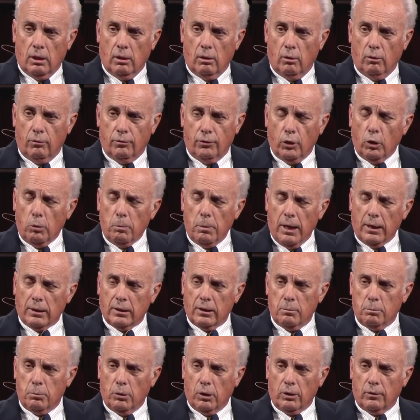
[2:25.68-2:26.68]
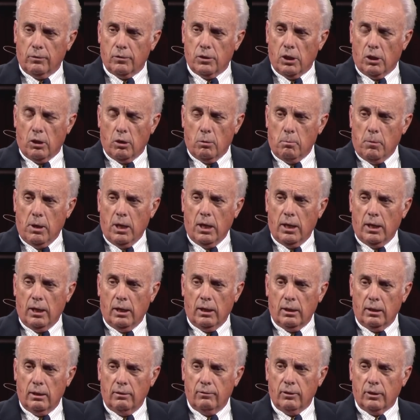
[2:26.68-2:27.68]
If you go back to the book of
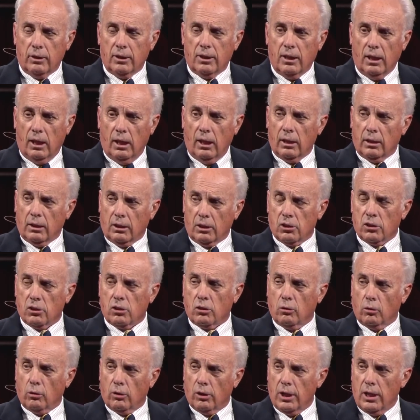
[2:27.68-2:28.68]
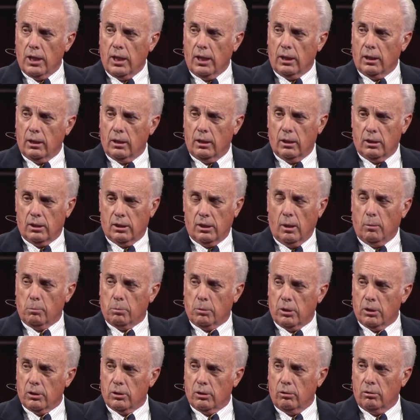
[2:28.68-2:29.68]
Jeremiah, even God excoriated the
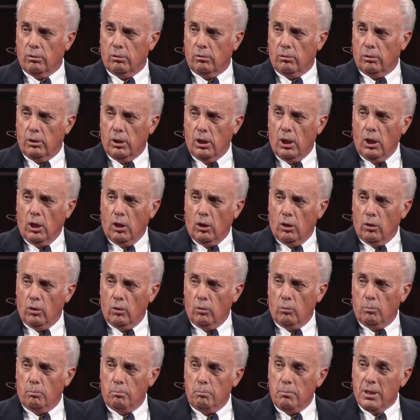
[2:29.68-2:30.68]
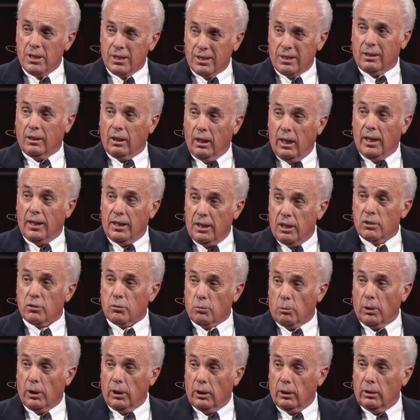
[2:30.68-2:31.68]
shepherds who, who misled
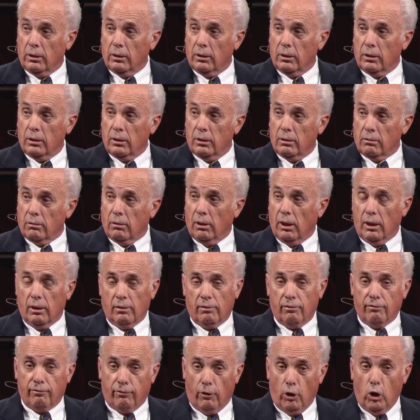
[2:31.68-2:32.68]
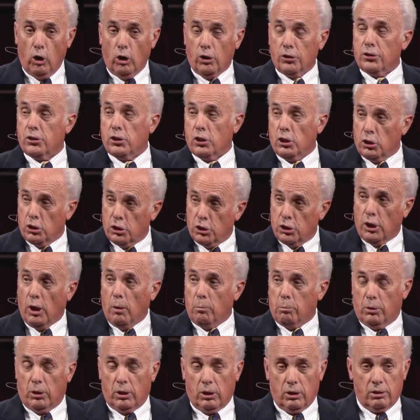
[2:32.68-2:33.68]
Israel, right? False
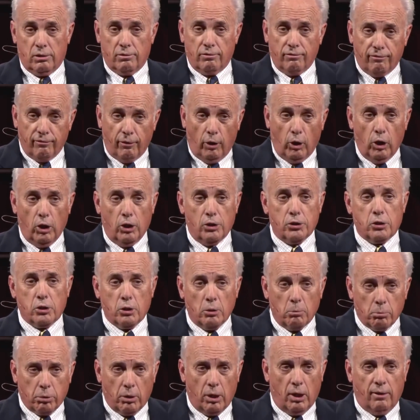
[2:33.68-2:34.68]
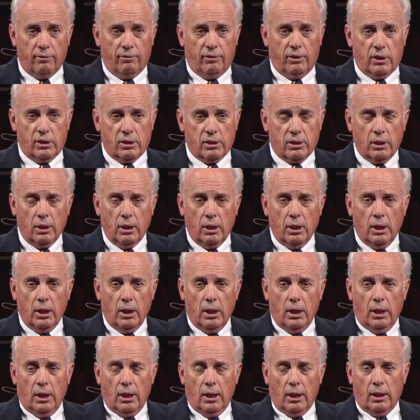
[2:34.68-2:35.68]
shepherds, false prophets.
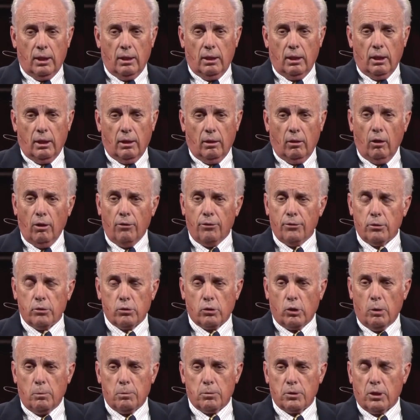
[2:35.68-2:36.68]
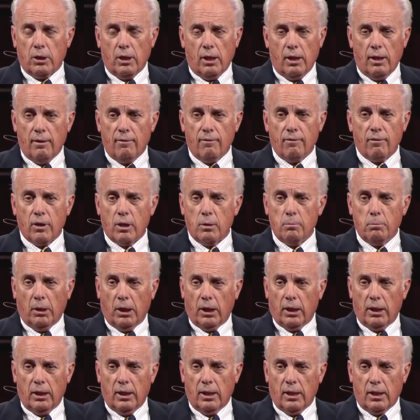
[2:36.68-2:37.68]
And, and all through Scripture,
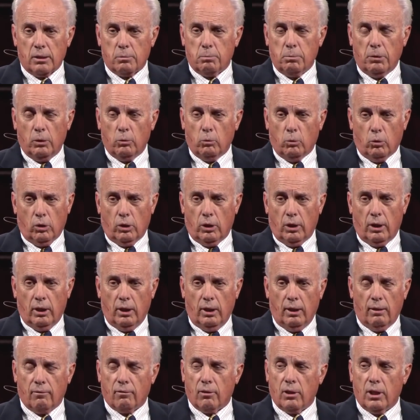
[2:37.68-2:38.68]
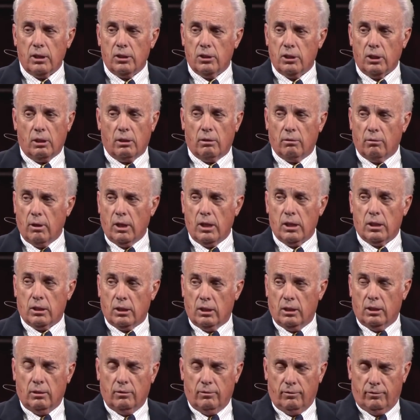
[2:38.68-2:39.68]
everybody has been warned in every
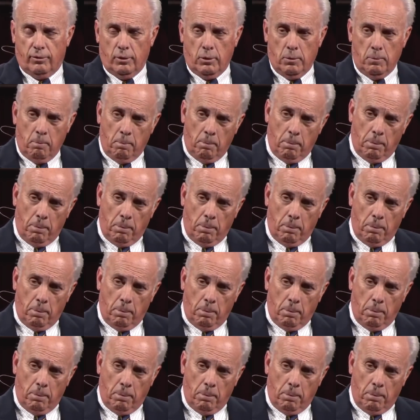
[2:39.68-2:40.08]
generation of,